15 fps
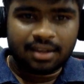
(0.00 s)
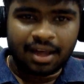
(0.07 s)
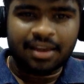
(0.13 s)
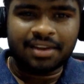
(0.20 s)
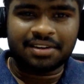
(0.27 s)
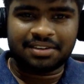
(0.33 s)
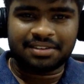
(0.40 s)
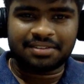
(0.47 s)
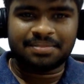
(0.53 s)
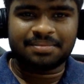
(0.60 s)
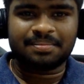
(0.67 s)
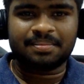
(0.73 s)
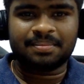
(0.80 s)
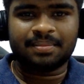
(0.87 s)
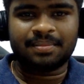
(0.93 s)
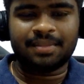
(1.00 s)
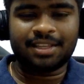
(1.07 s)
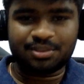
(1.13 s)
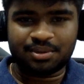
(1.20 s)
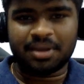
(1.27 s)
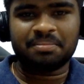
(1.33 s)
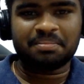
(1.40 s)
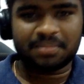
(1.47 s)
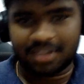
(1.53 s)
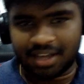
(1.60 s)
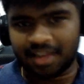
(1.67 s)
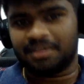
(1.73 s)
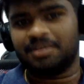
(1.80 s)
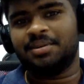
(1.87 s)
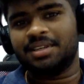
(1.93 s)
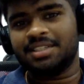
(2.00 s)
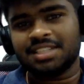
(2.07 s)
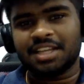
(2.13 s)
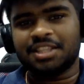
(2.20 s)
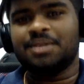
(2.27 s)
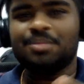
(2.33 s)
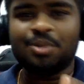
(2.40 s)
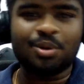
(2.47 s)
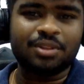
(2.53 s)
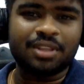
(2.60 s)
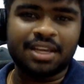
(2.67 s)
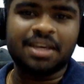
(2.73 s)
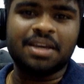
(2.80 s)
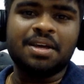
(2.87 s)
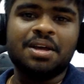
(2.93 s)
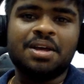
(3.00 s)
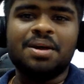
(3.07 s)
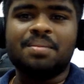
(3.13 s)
color. That's right, color is nothing more than a